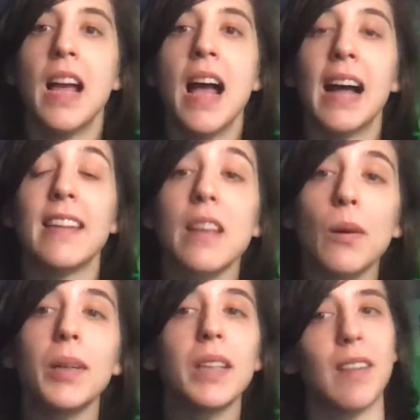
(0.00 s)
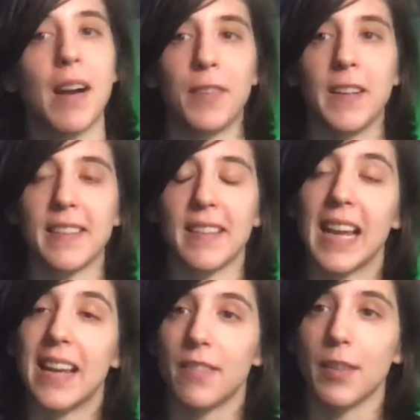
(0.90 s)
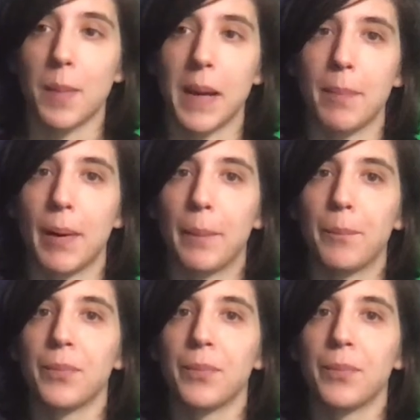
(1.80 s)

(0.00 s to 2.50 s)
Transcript: and so will a reference at the end of your paper.